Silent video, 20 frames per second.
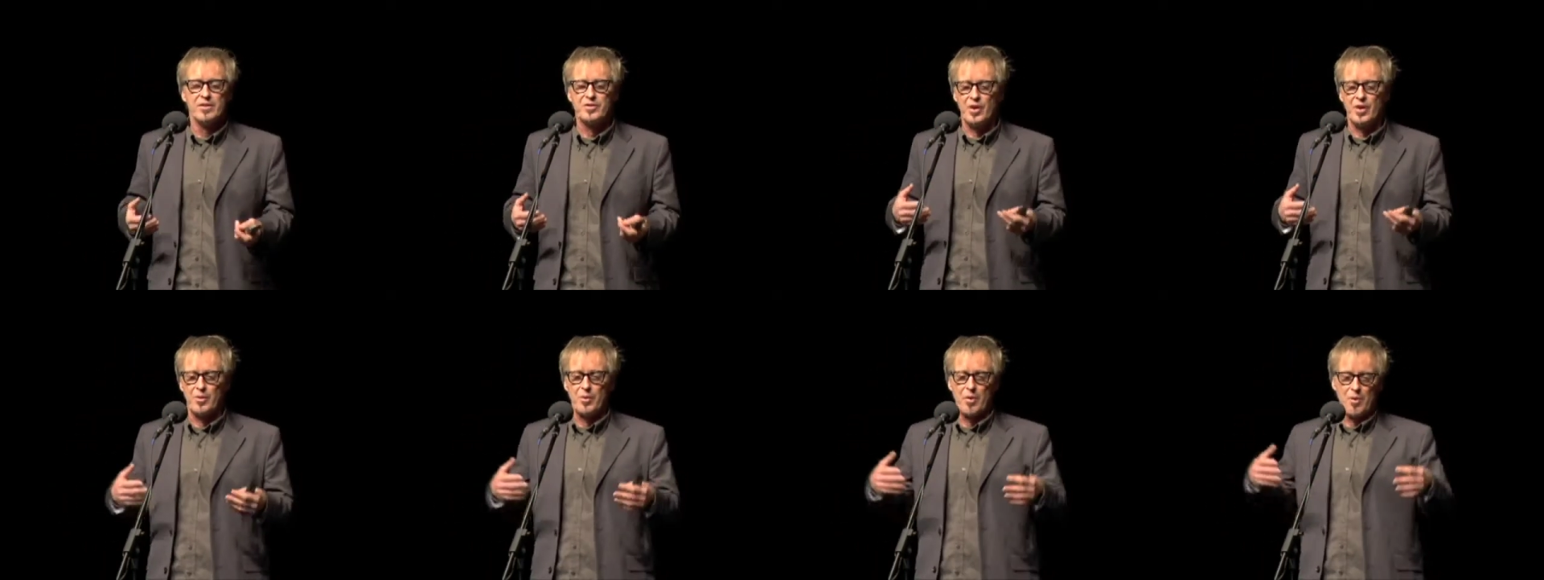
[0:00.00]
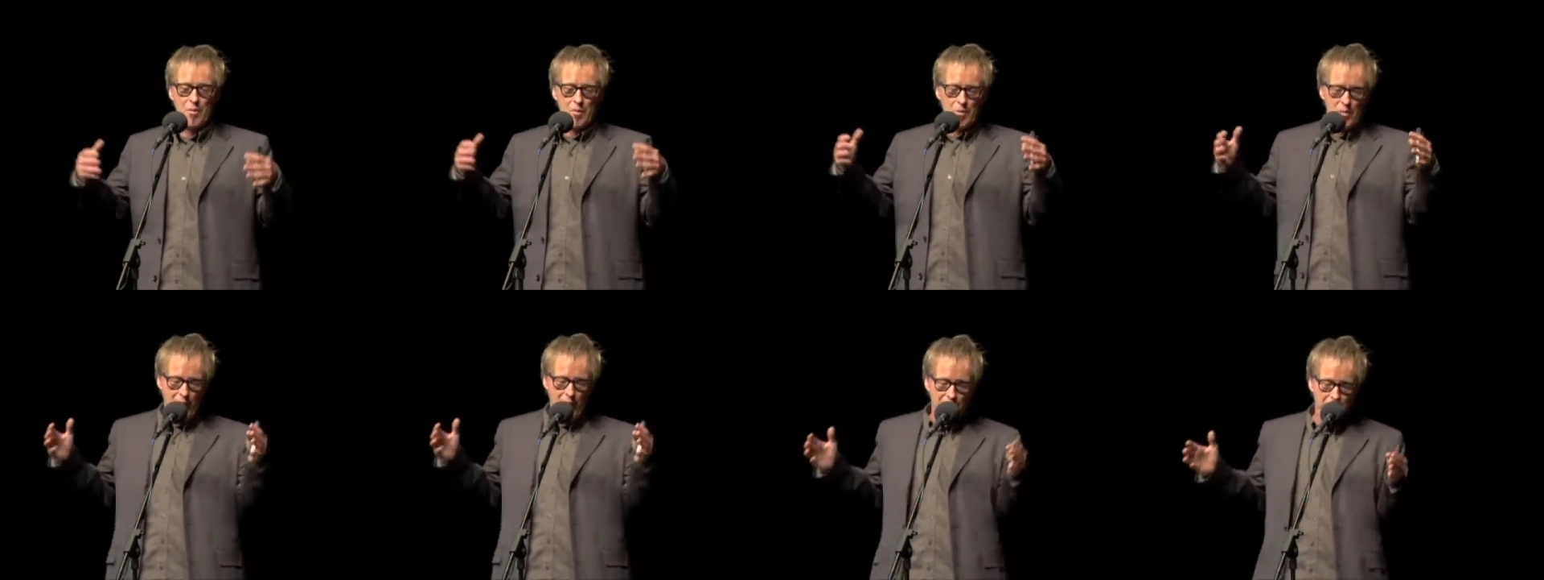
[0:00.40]

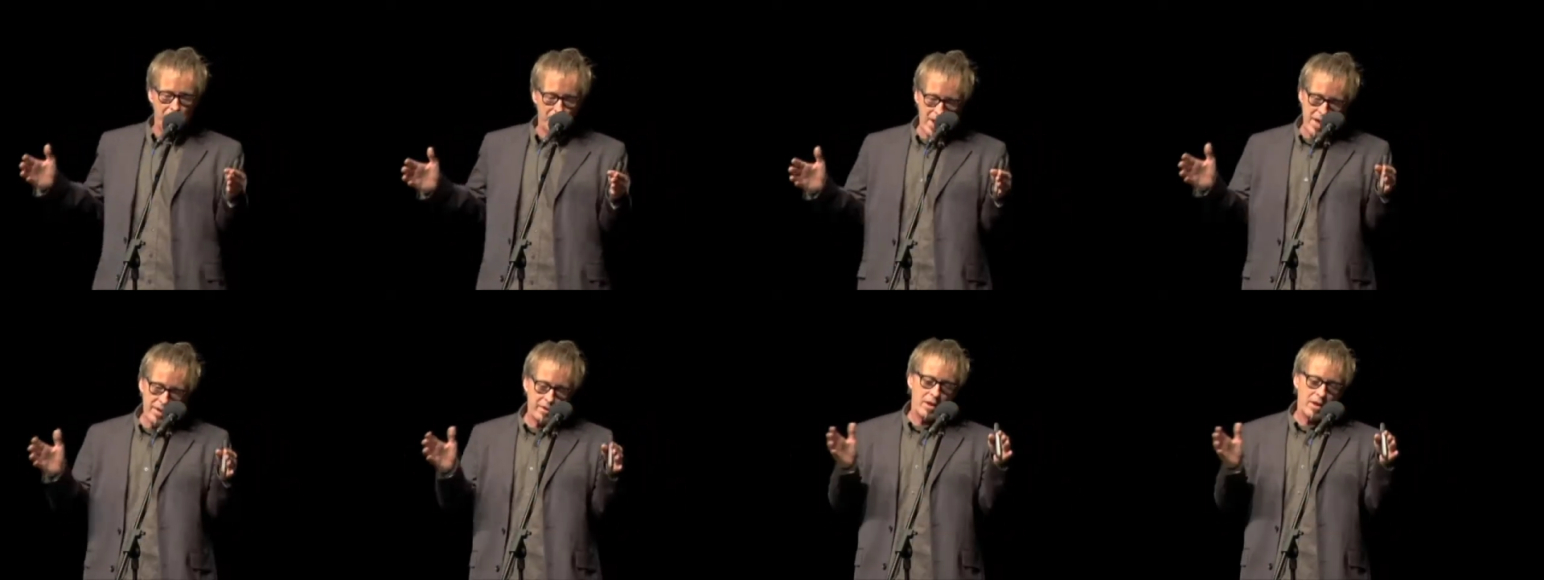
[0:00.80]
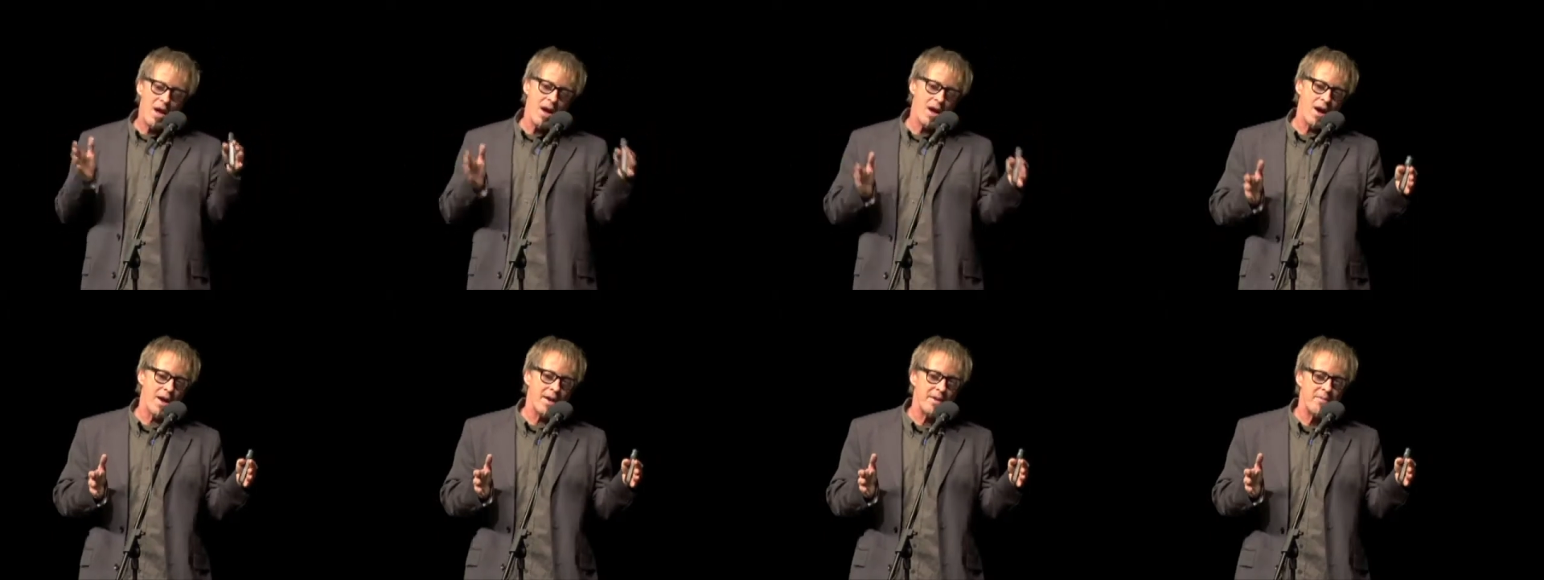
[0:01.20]
So while they're in
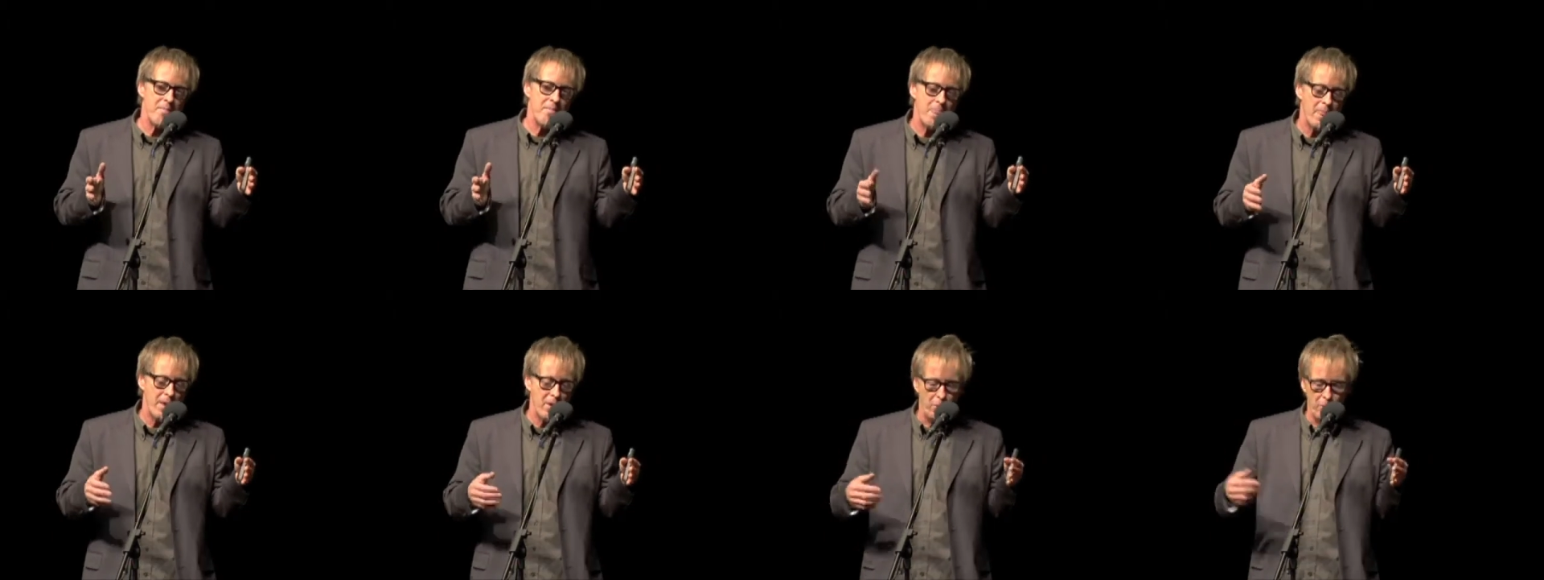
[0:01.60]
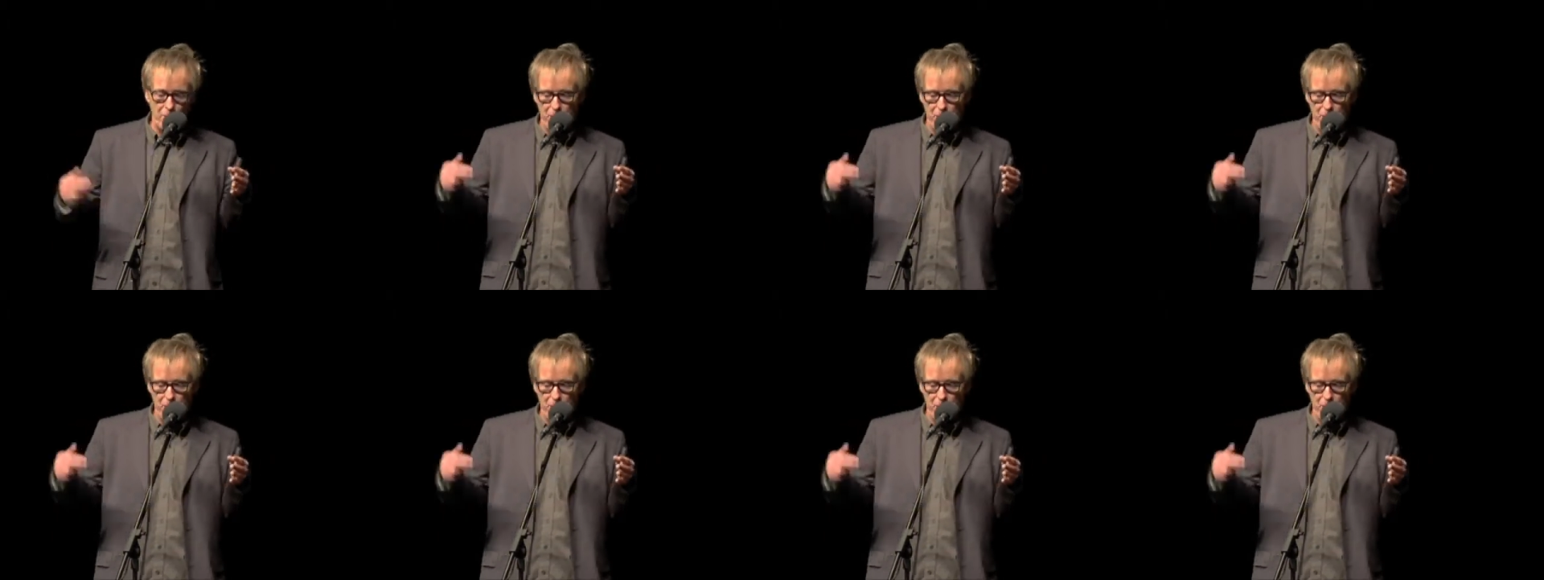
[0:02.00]
line,